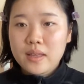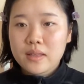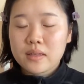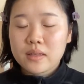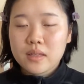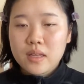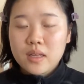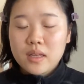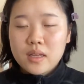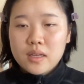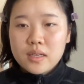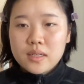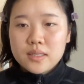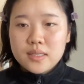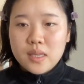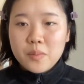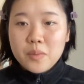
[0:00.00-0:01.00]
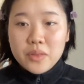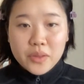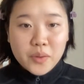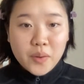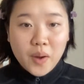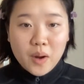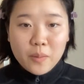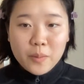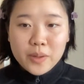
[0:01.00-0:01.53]
And same with you,
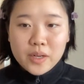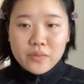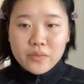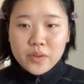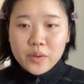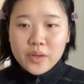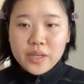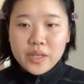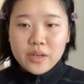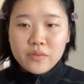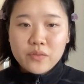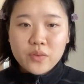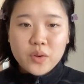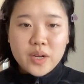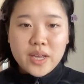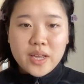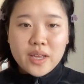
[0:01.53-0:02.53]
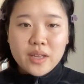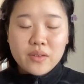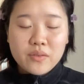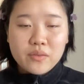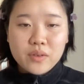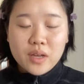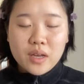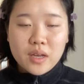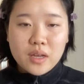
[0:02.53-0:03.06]
Karmen. If you are here for
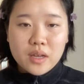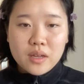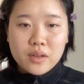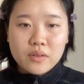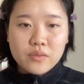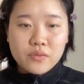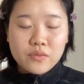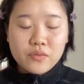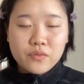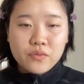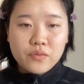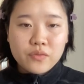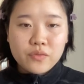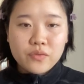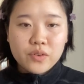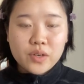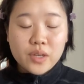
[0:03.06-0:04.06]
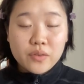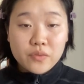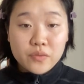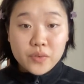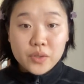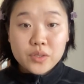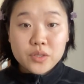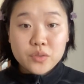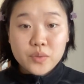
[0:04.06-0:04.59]
a free
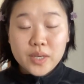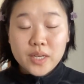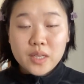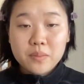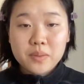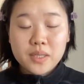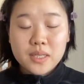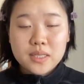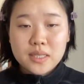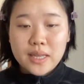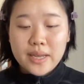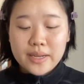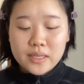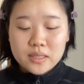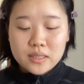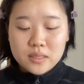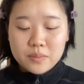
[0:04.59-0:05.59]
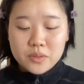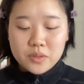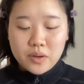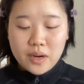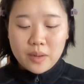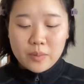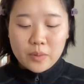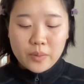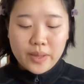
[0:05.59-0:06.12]
first reading, please like and
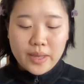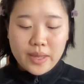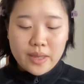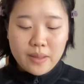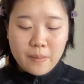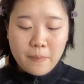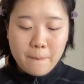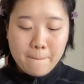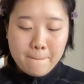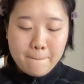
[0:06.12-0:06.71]
subscribe, okay?